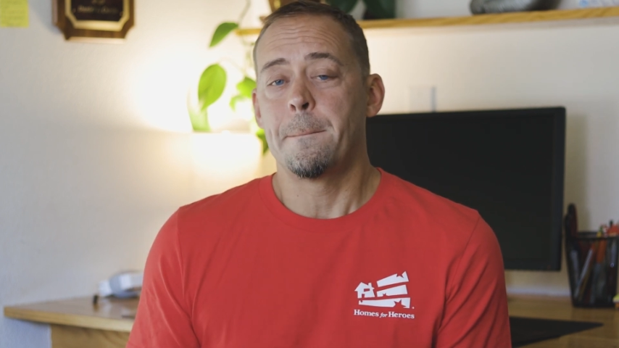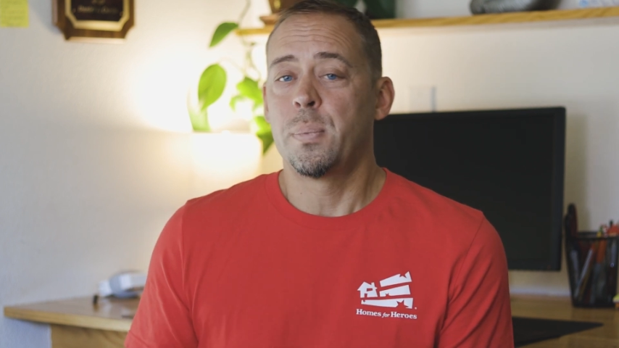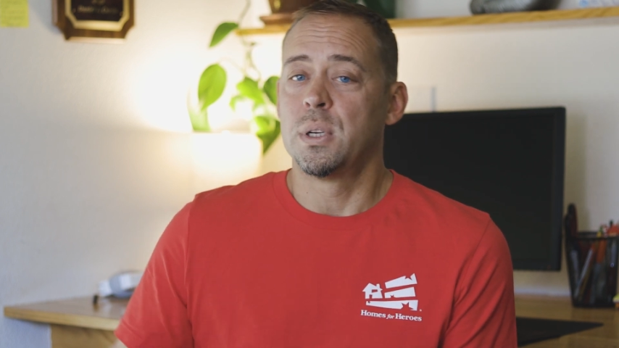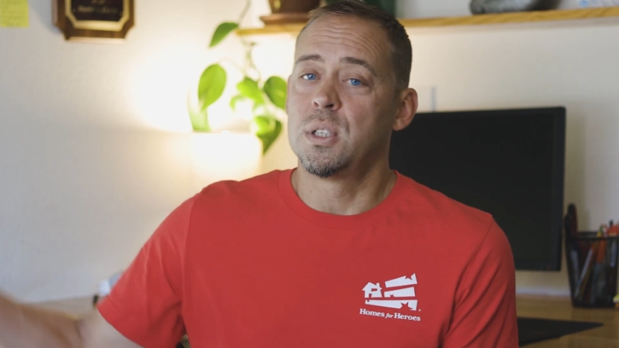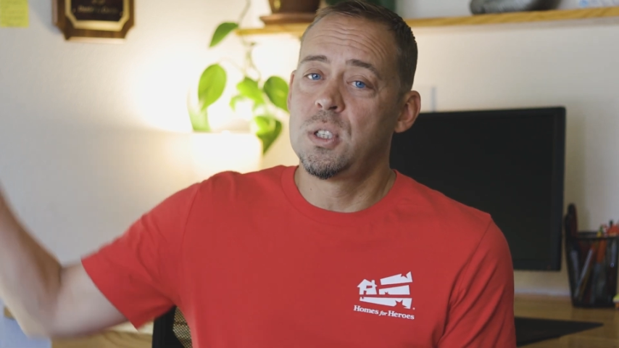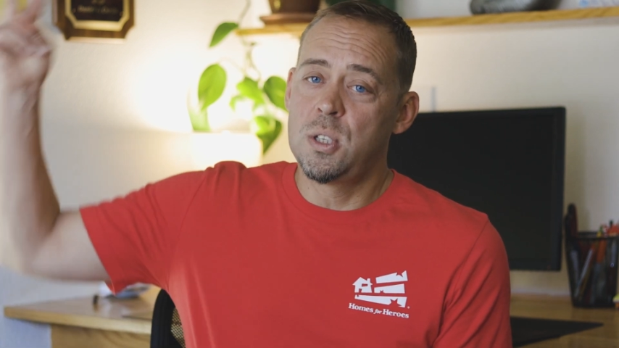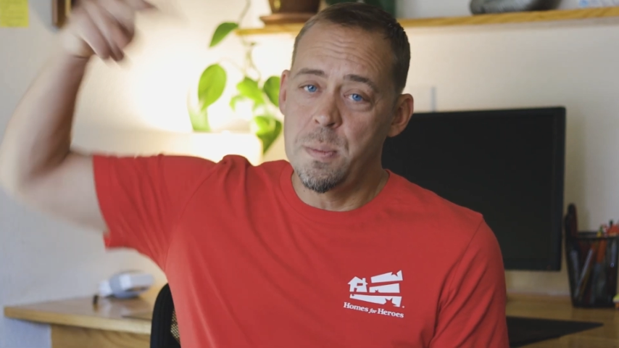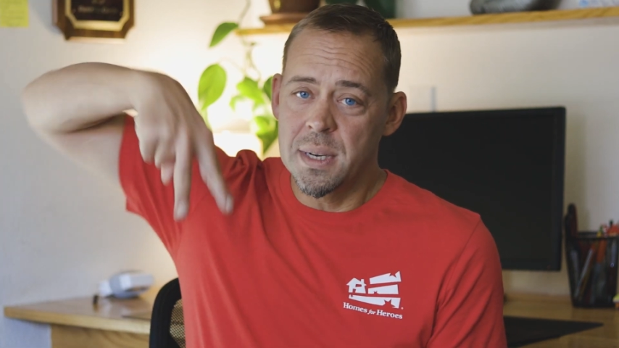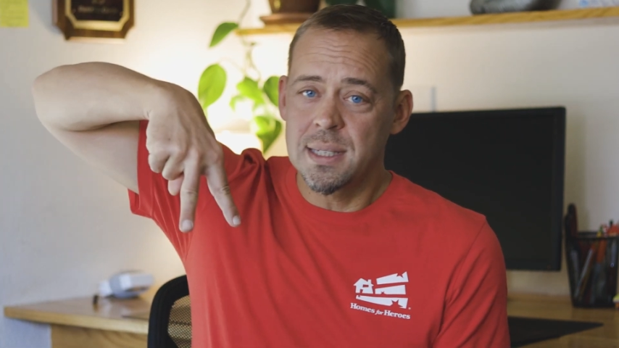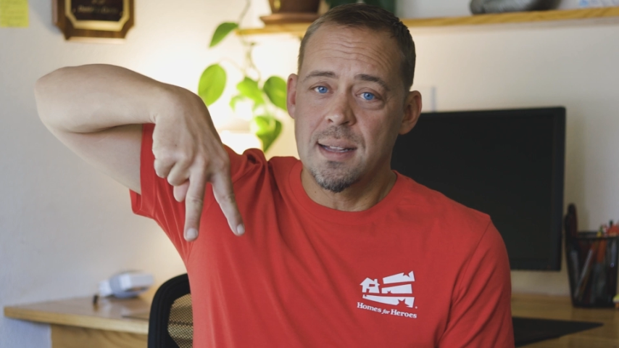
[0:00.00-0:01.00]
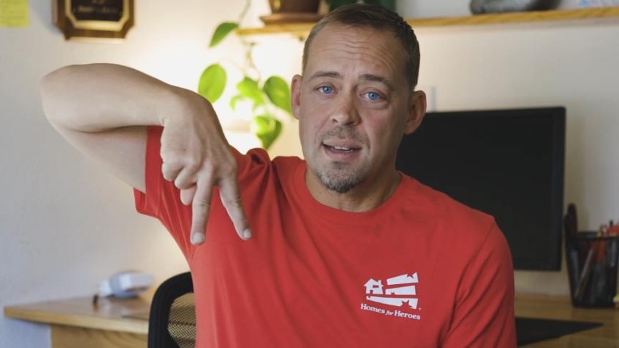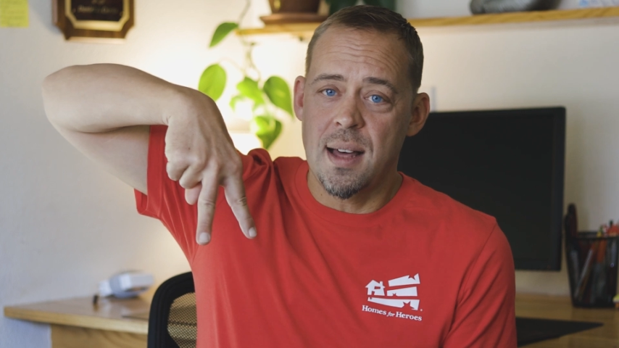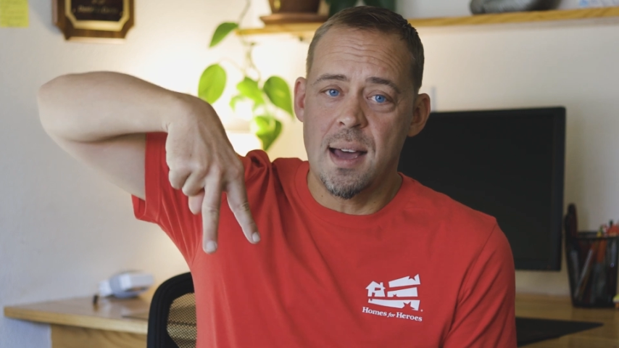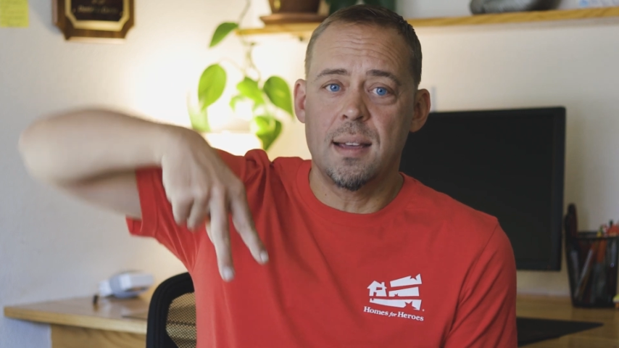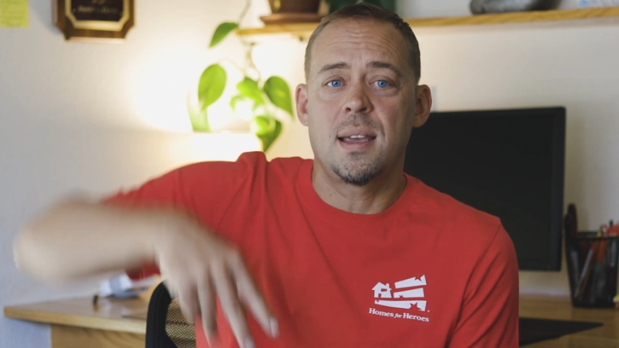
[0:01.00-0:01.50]
put 2 minutes on the
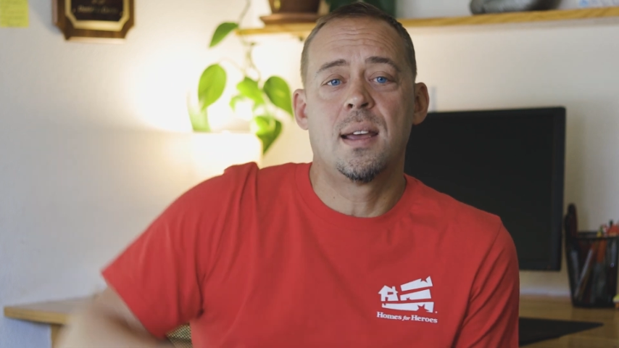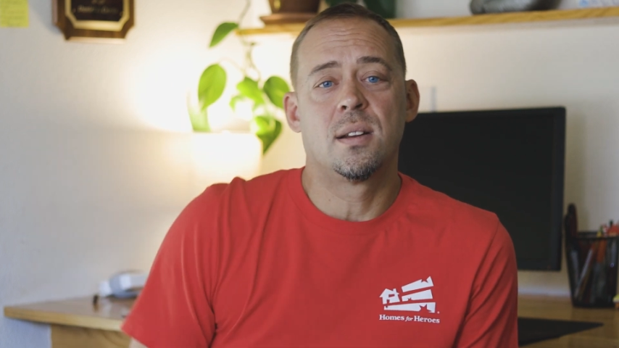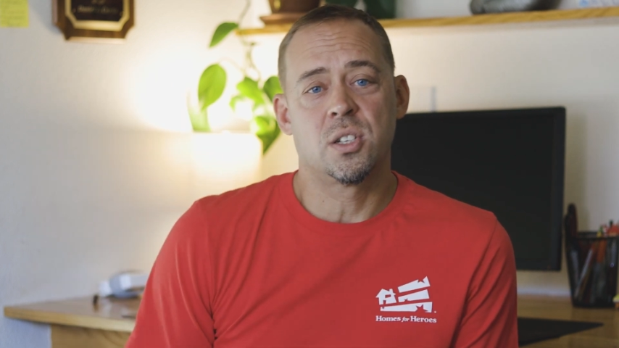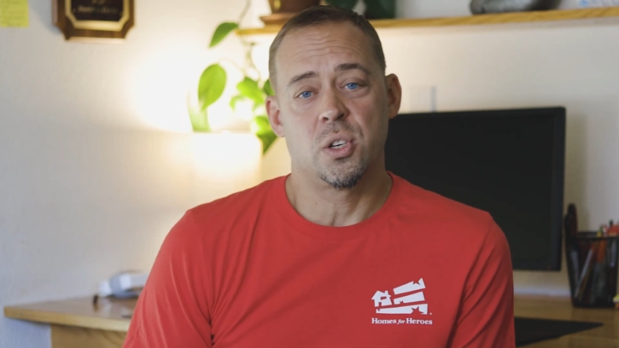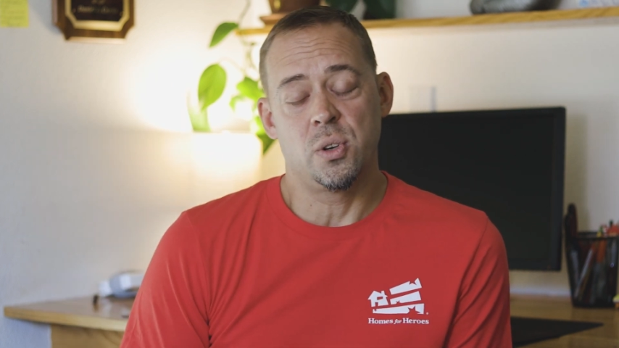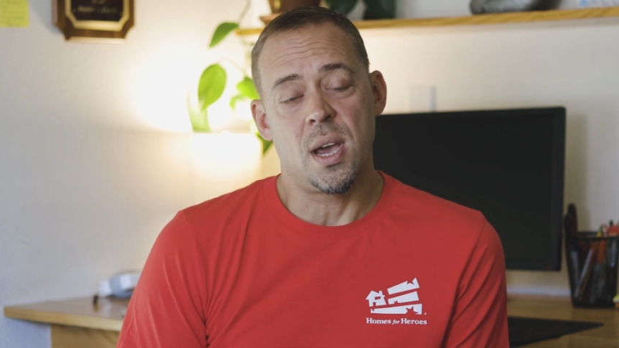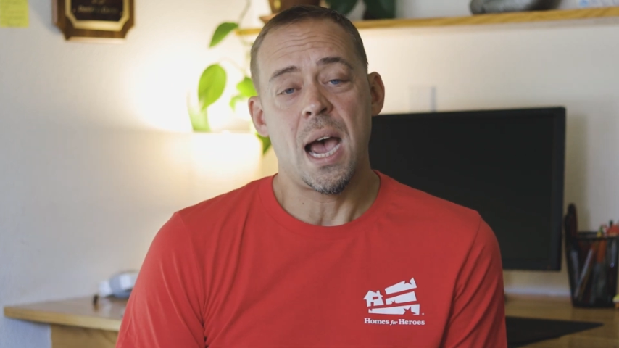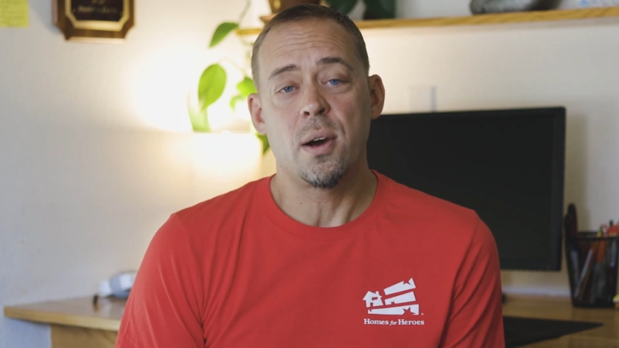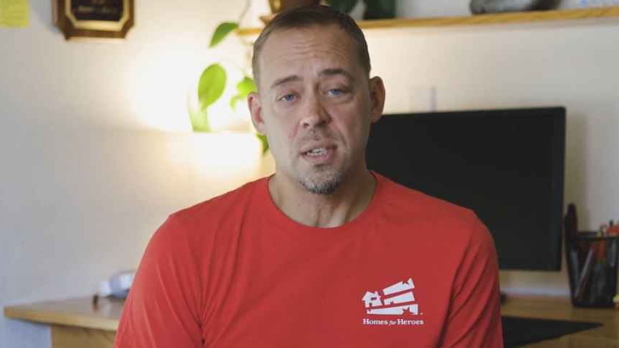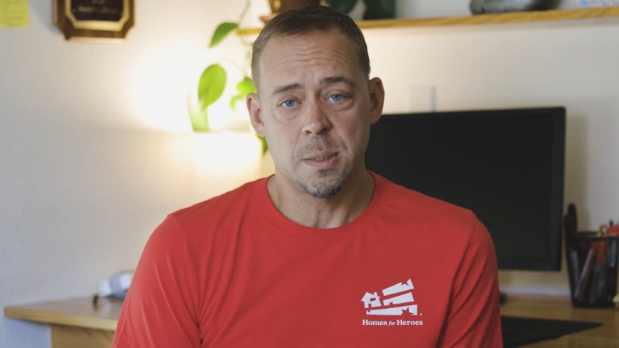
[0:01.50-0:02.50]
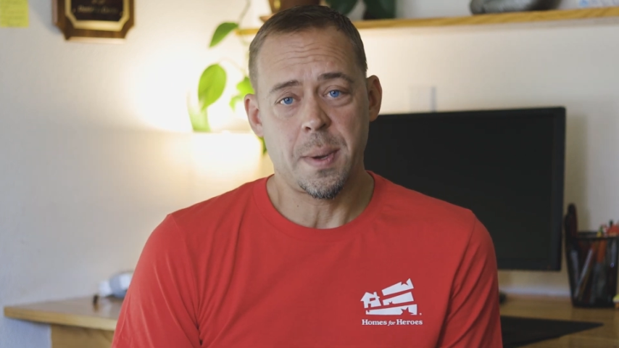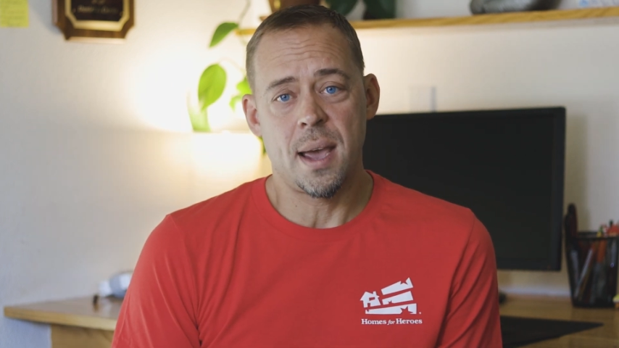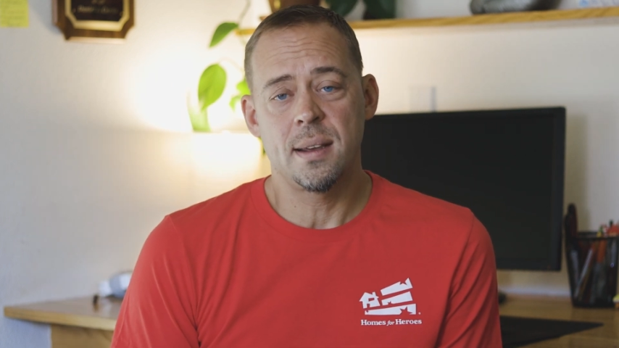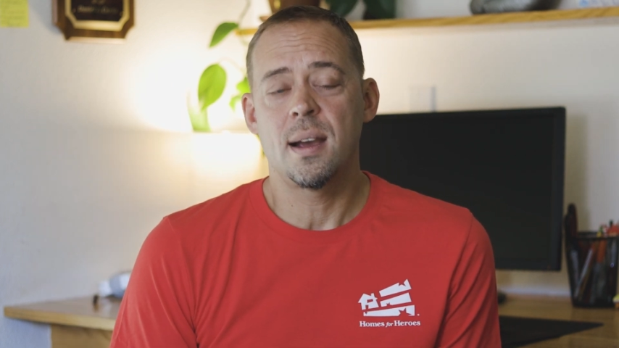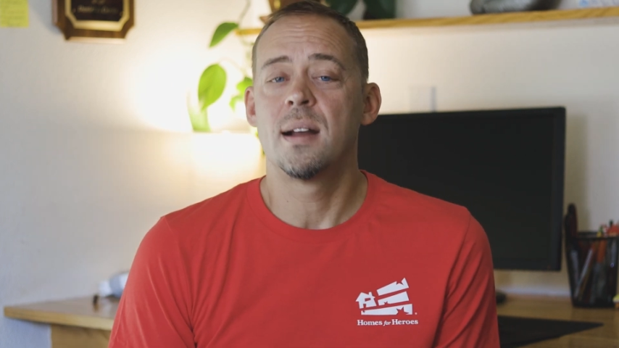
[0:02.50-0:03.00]
clock, and I'll show you how to spy